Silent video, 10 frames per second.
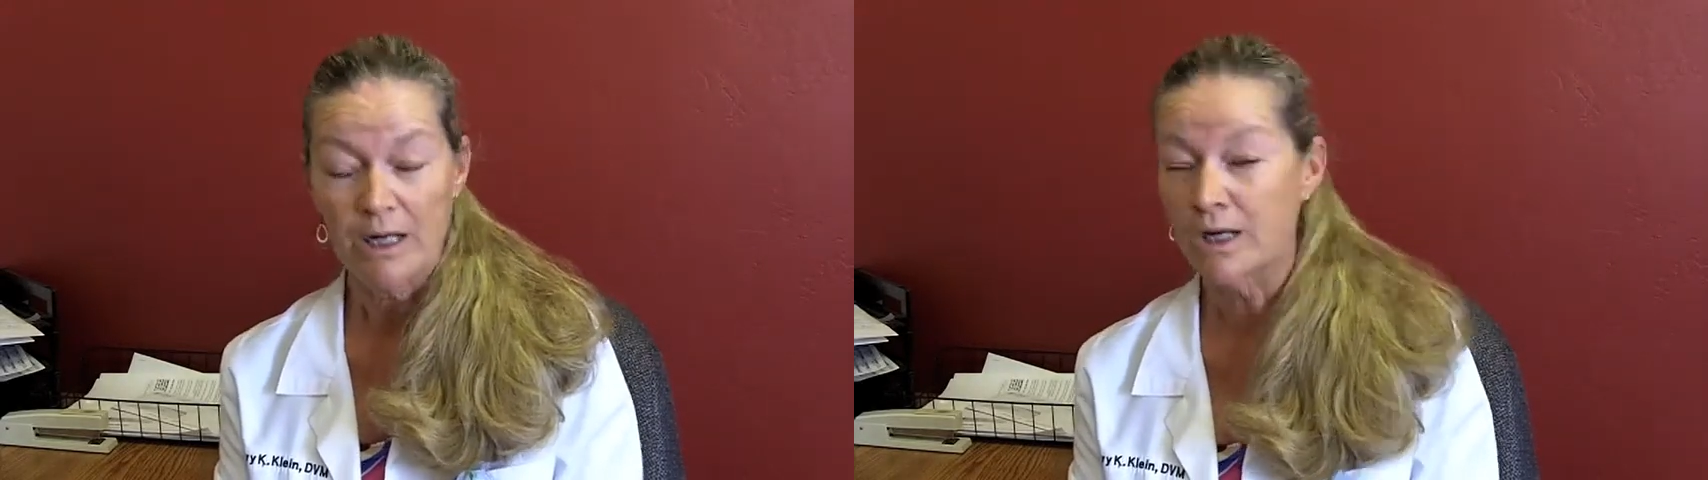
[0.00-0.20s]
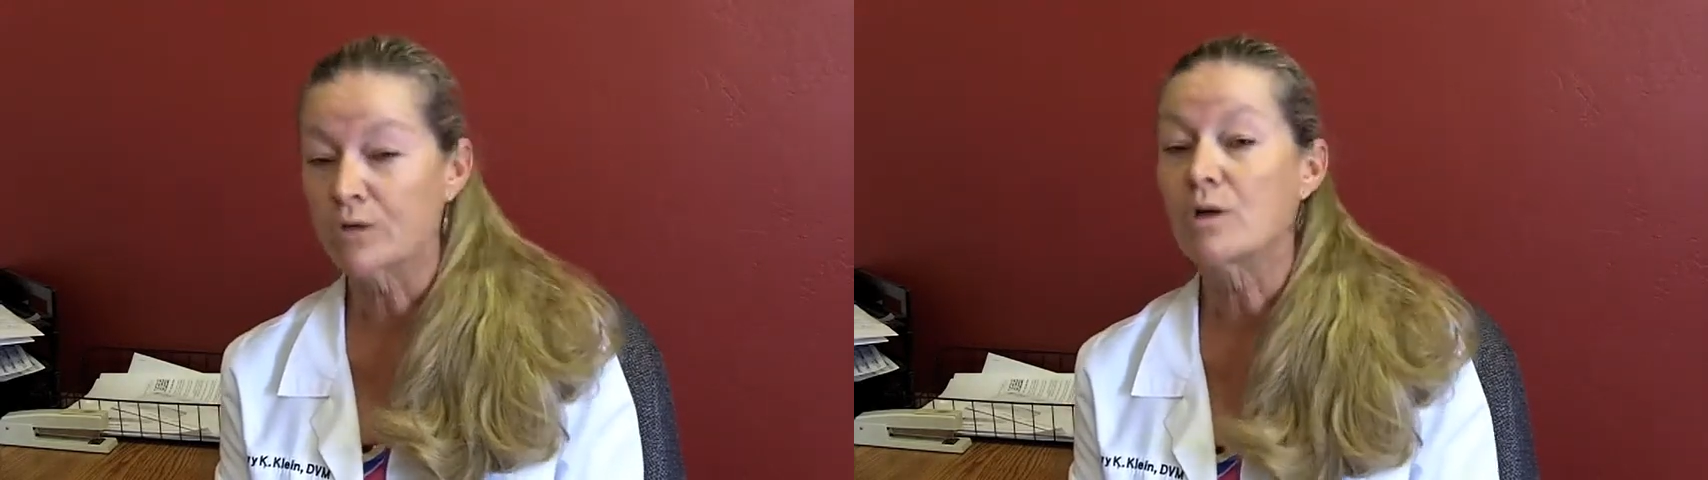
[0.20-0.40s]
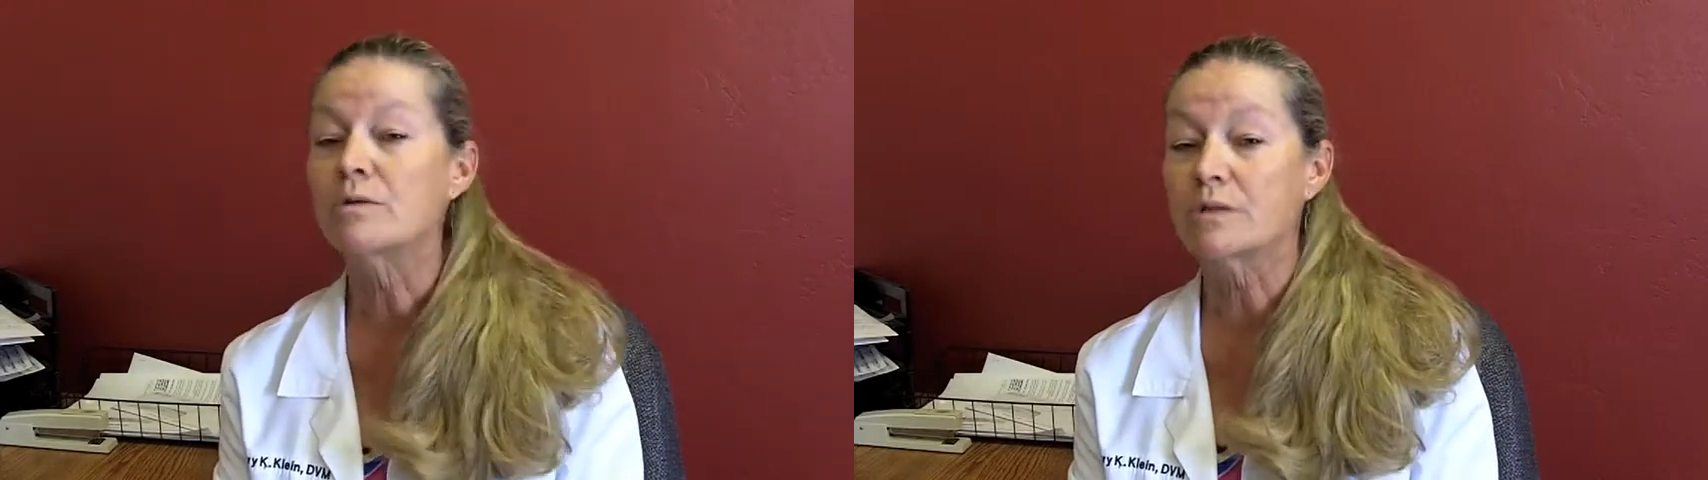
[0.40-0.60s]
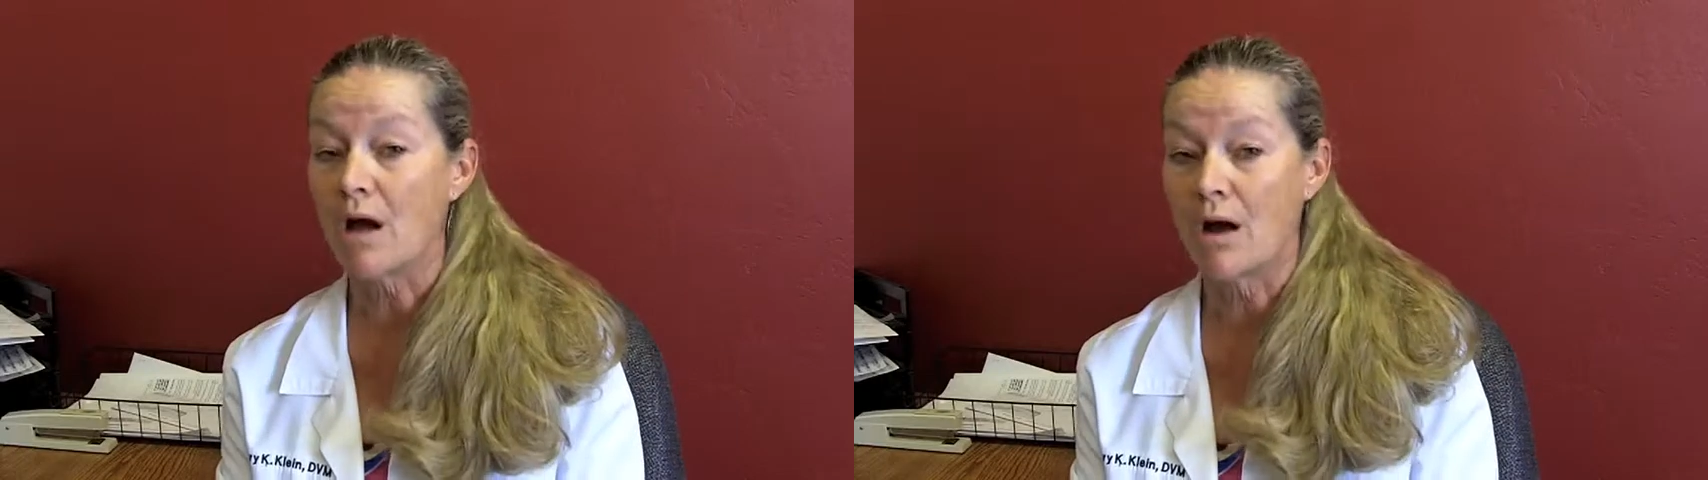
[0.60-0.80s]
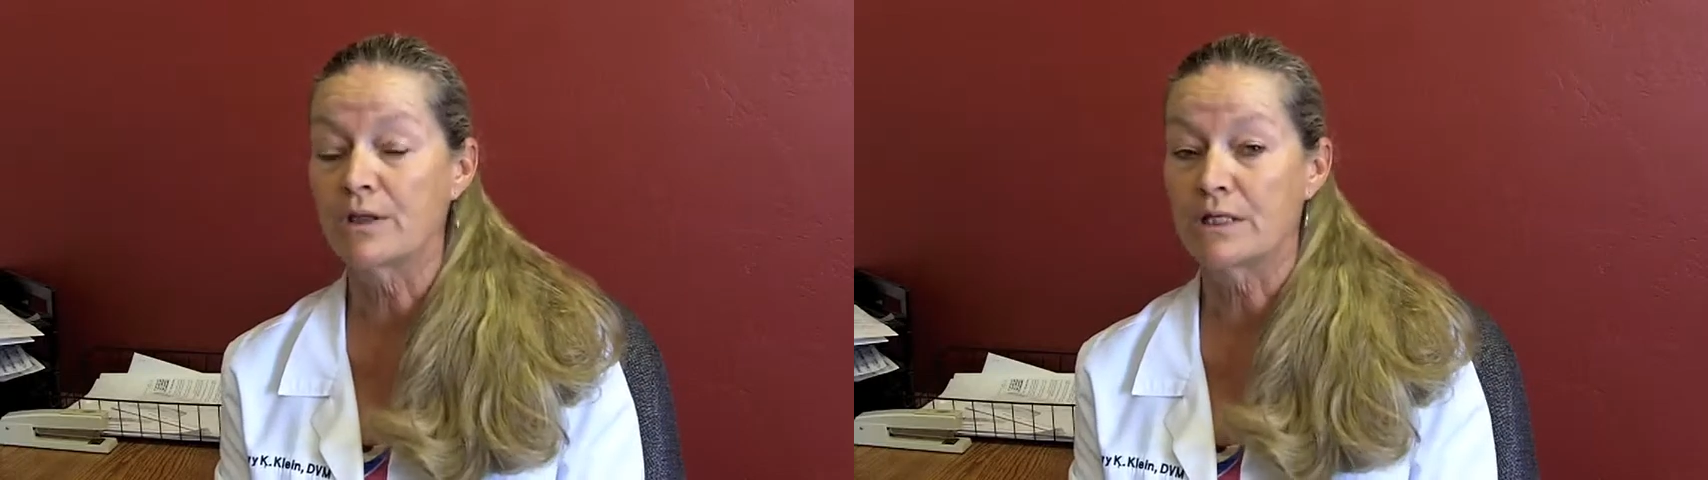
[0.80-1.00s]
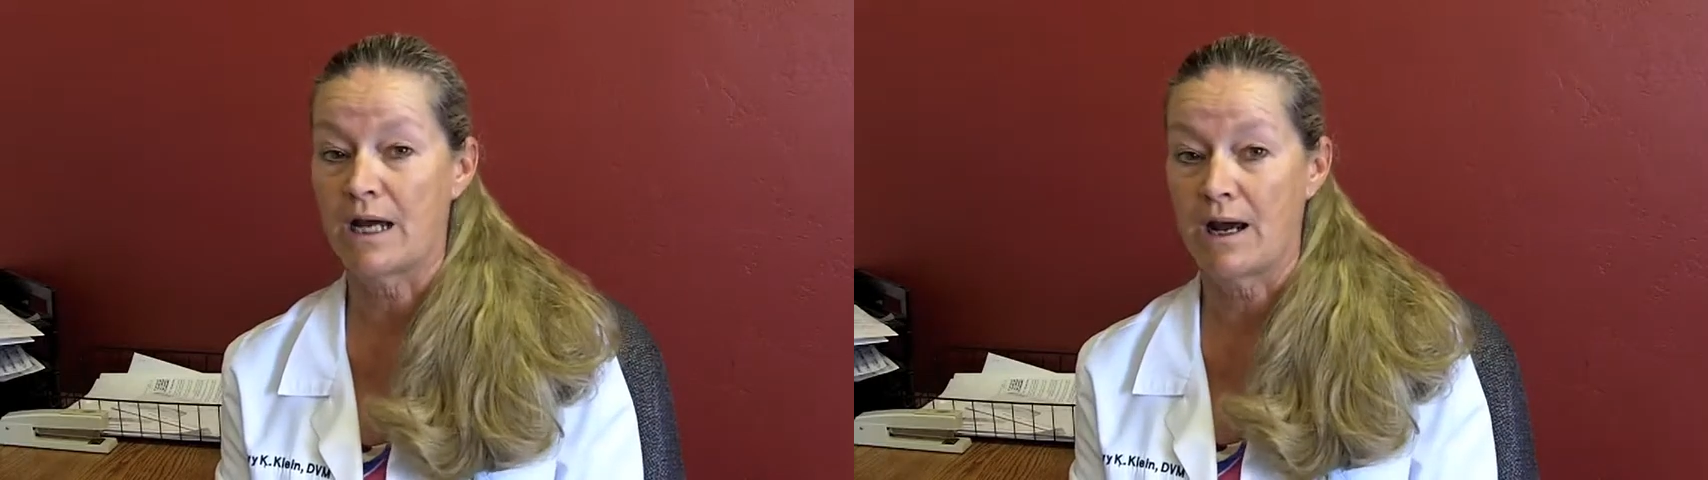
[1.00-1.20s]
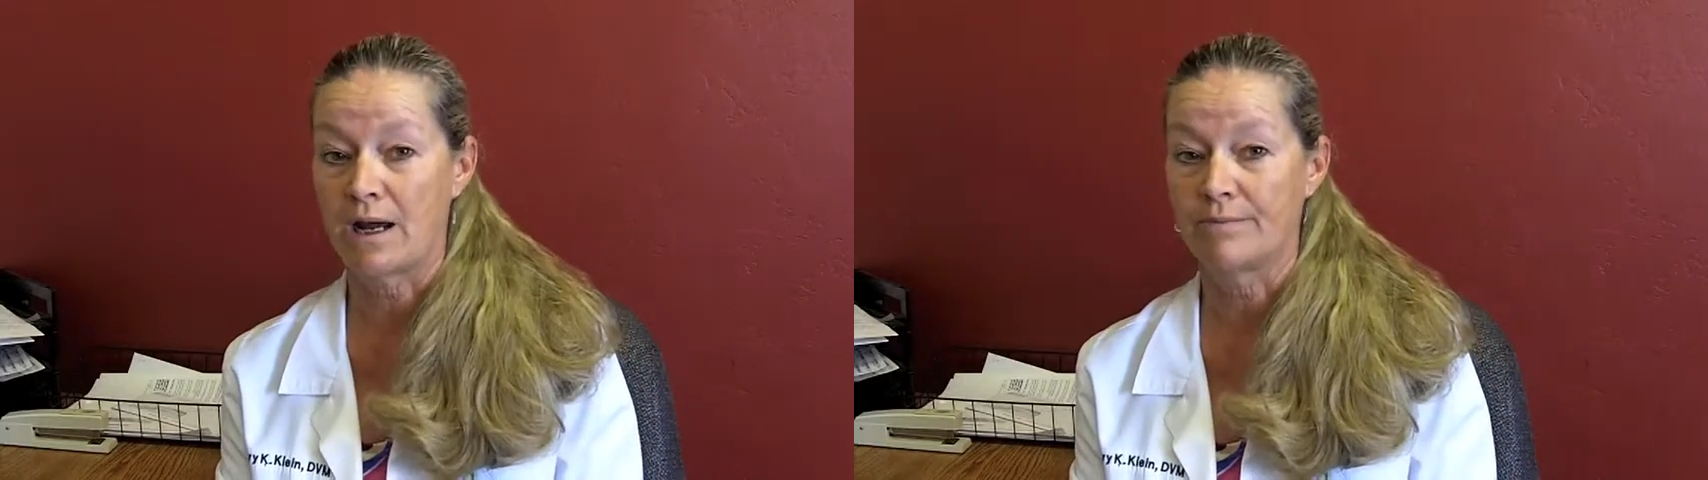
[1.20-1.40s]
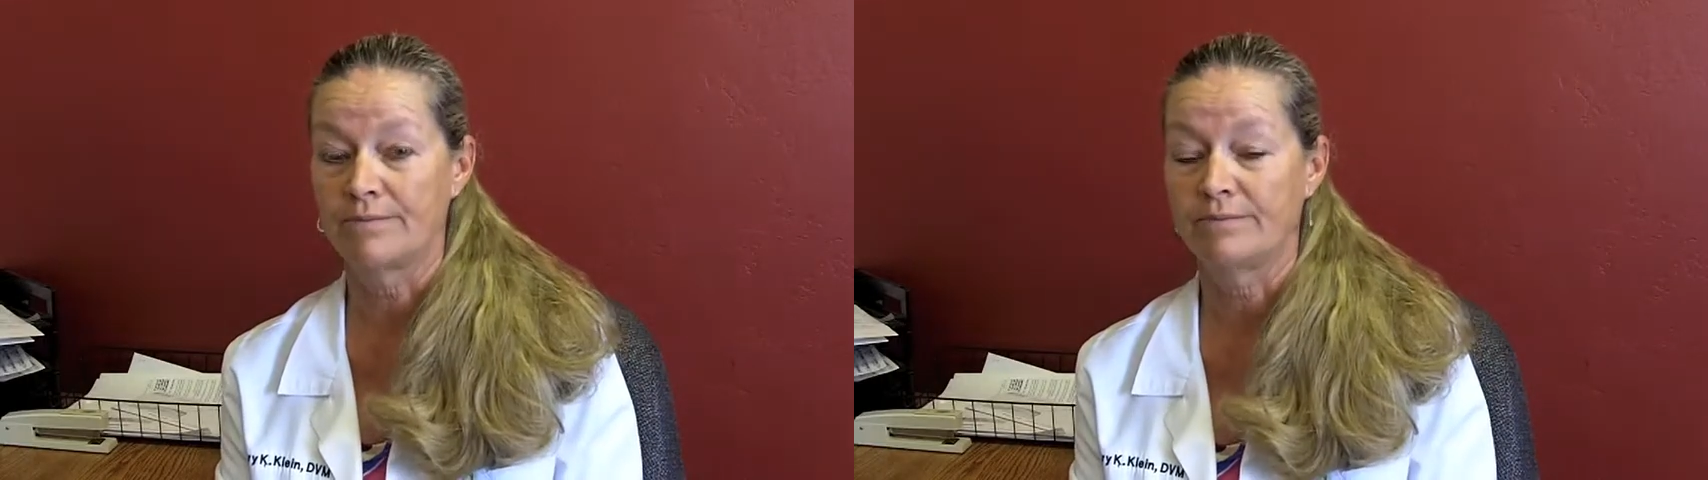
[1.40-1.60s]
hair grows all the
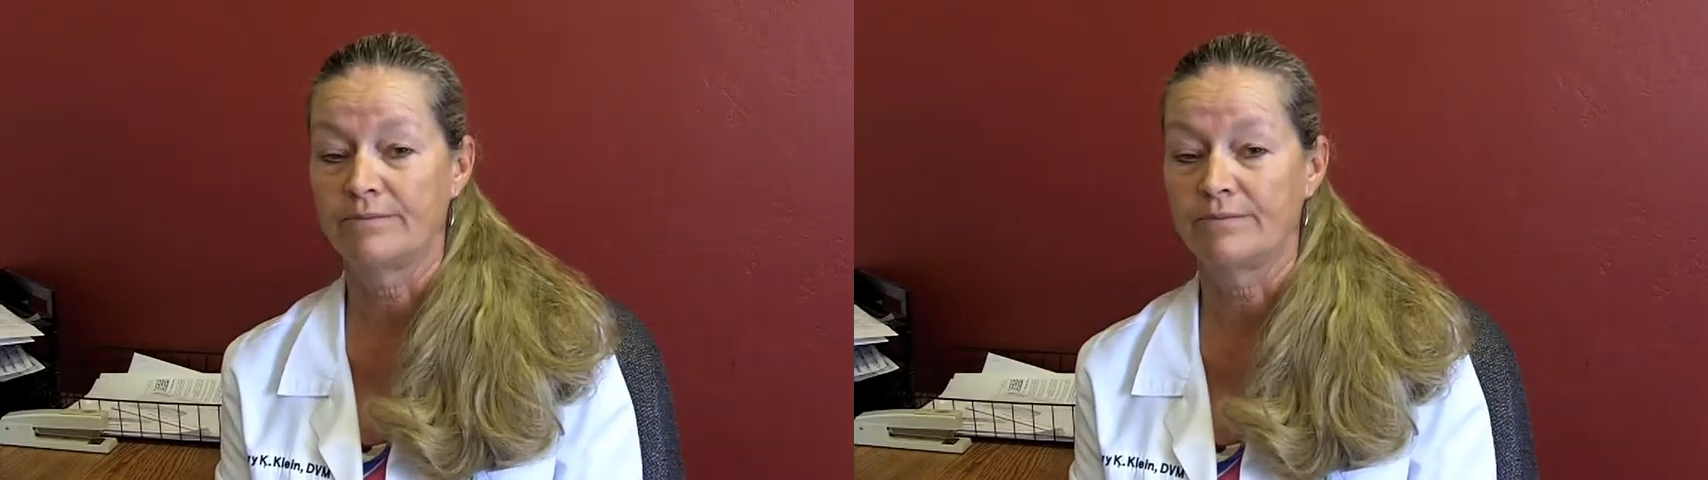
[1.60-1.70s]
time,